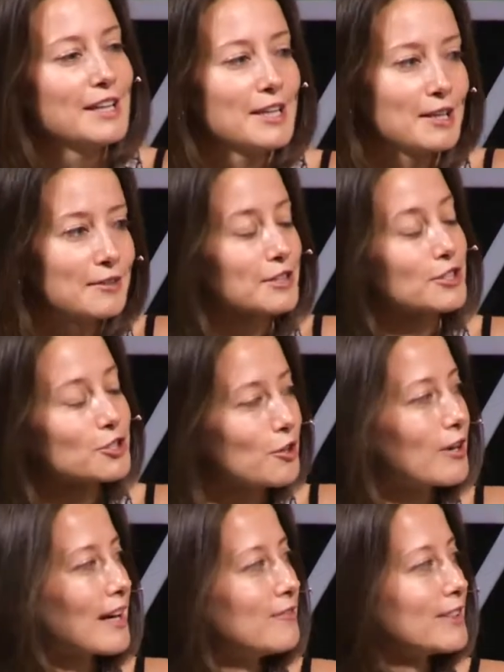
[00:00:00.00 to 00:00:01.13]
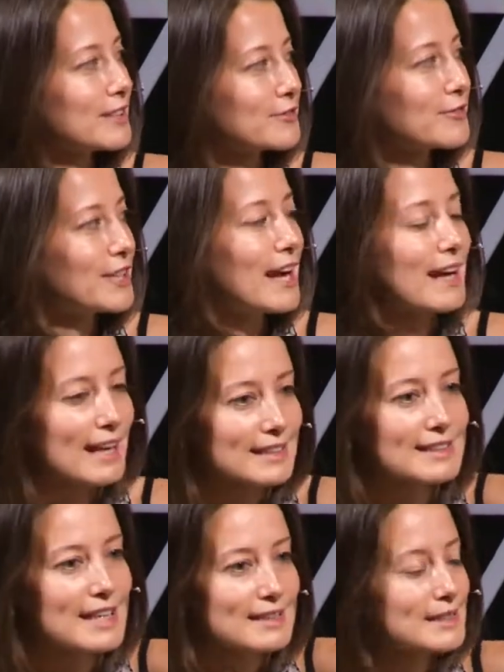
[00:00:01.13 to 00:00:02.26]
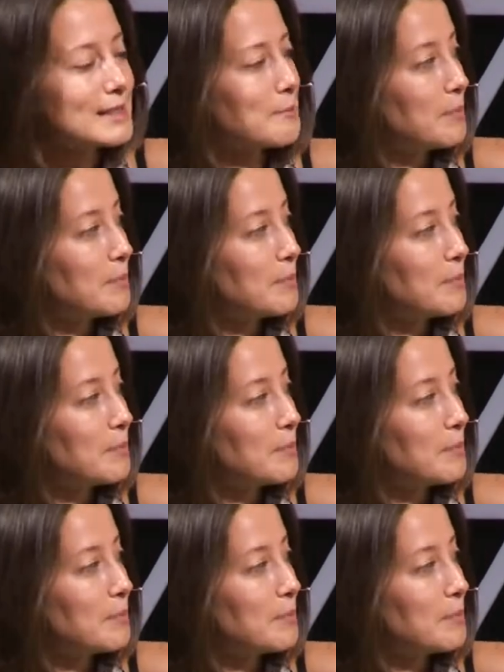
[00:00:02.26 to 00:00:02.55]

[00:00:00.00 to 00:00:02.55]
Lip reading: you know, there's strong evidence for that extends